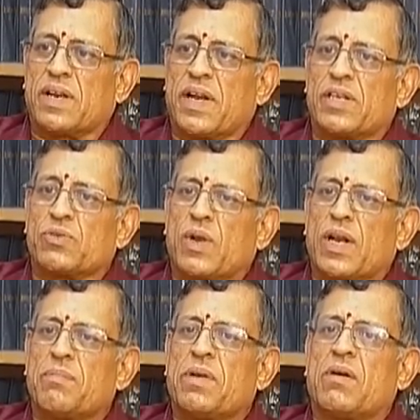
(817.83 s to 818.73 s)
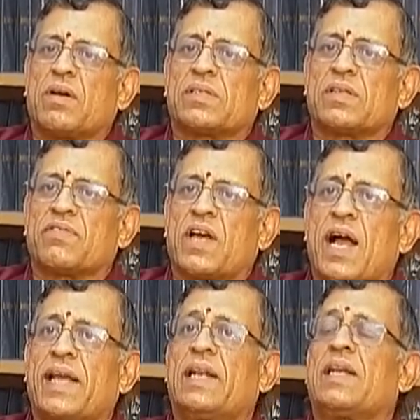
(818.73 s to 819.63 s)
rates only because of the
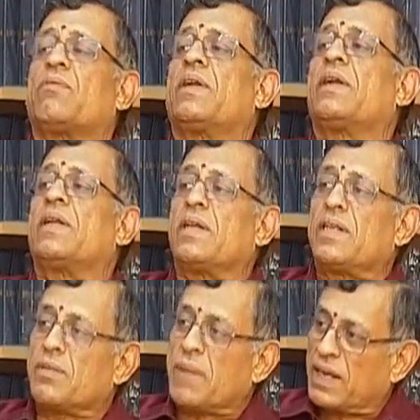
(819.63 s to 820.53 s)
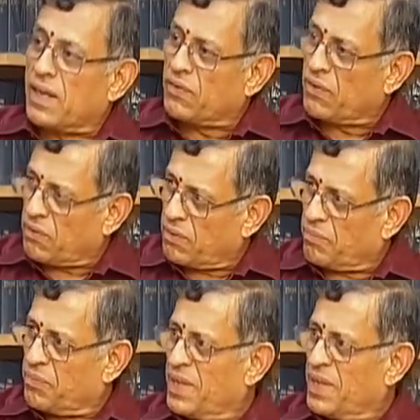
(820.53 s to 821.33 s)
high liquidity in the banking system.